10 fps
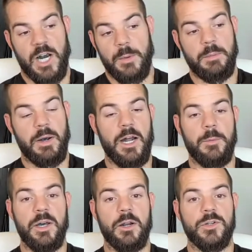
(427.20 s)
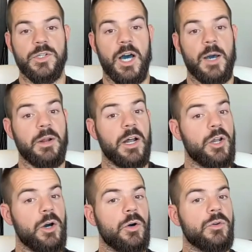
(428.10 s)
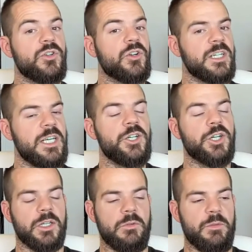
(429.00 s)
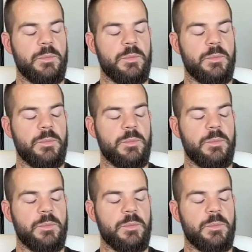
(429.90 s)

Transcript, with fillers: timing might not be on our side, but I know strategically